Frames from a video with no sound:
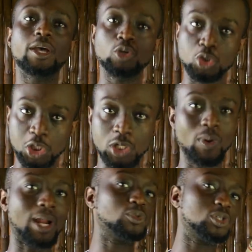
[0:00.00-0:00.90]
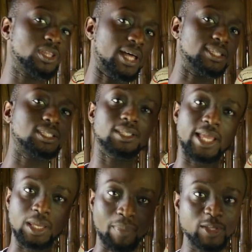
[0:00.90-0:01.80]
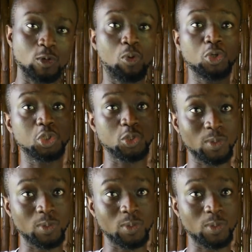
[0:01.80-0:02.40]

Usually when I'm doing that, like in my subconscious,